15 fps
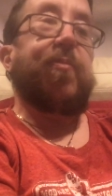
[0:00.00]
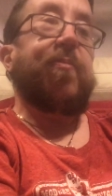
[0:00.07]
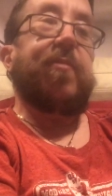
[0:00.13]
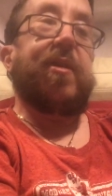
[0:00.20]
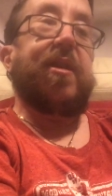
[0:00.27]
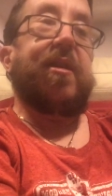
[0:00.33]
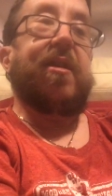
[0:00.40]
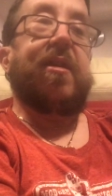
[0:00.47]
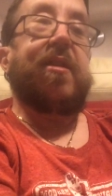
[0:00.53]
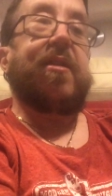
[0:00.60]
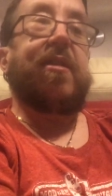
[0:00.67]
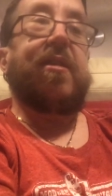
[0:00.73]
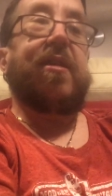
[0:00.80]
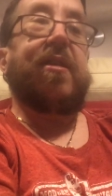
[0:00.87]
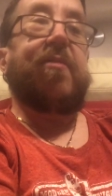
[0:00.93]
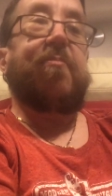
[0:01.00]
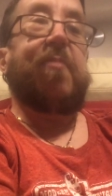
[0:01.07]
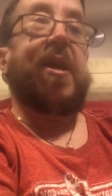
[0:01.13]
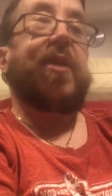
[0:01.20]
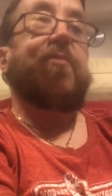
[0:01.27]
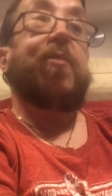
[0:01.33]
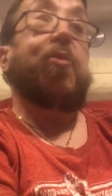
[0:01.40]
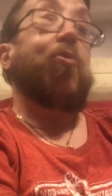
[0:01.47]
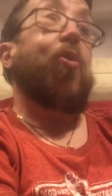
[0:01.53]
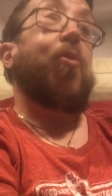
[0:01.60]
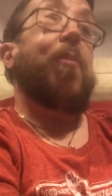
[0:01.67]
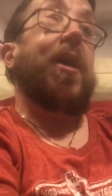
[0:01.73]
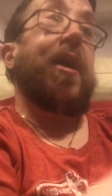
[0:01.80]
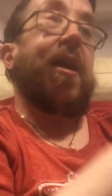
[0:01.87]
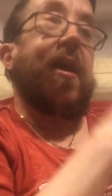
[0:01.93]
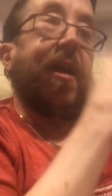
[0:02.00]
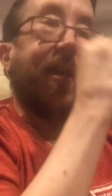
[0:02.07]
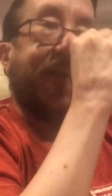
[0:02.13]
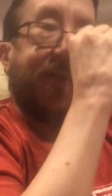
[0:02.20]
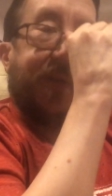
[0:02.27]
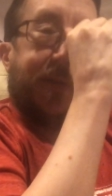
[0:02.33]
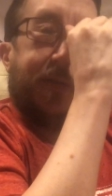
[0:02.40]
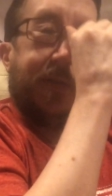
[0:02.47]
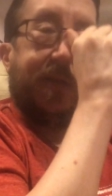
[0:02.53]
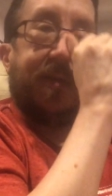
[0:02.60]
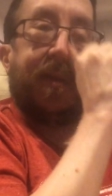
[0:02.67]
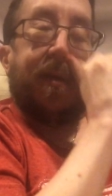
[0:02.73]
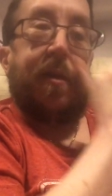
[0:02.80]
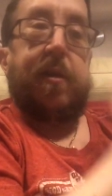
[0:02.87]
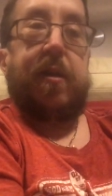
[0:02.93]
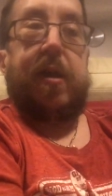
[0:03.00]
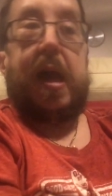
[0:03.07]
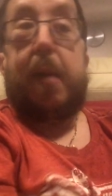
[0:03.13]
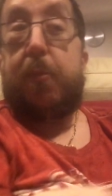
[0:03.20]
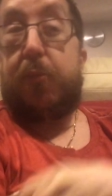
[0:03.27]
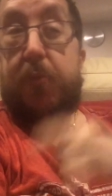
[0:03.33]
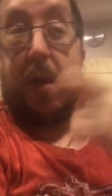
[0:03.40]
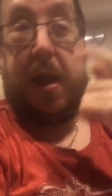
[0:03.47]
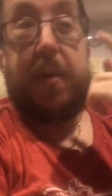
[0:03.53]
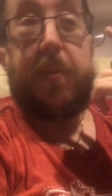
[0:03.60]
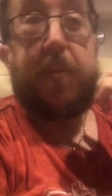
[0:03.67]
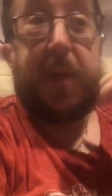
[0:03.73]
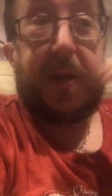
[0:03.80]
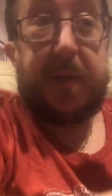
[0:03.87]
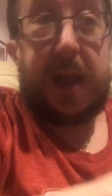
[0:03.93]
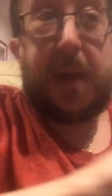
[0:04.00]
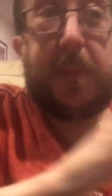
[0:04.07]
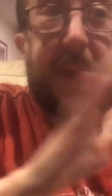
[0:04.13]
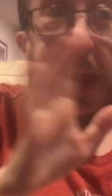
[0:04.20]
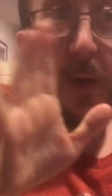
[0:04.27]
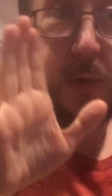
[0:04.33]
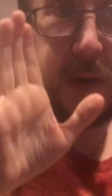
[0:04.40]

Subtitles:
it makes me roll my eyes. I'm now